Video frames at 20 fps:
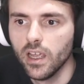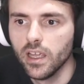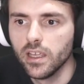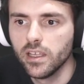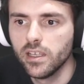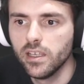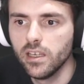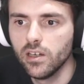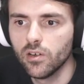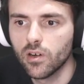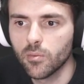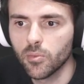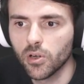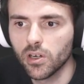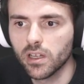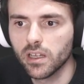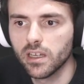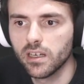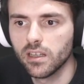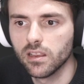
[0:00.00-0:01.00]
Here I'm going to
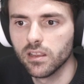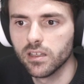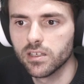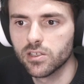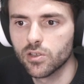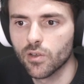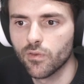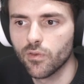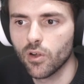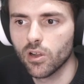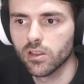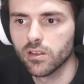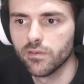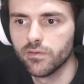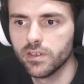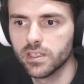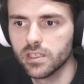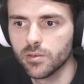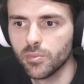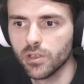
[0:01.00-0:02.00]
get a list of all the
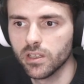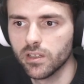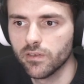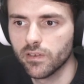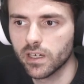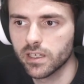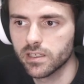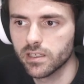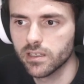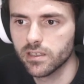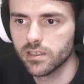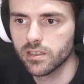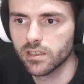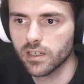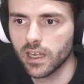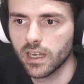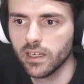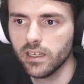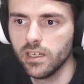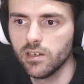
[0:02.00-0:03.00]
visible devices,
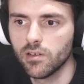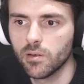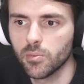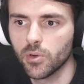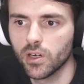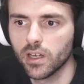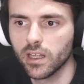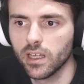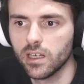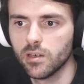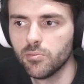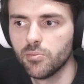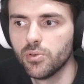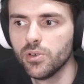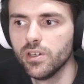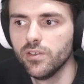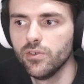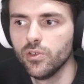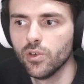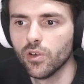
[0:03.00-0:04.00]
and here I'm going to get a
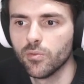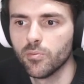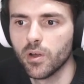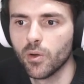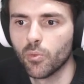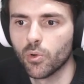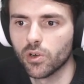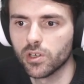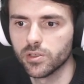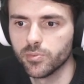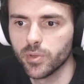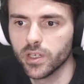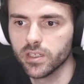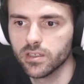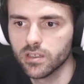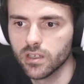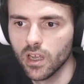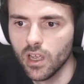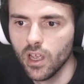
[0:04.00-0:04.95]
preview of my workspace.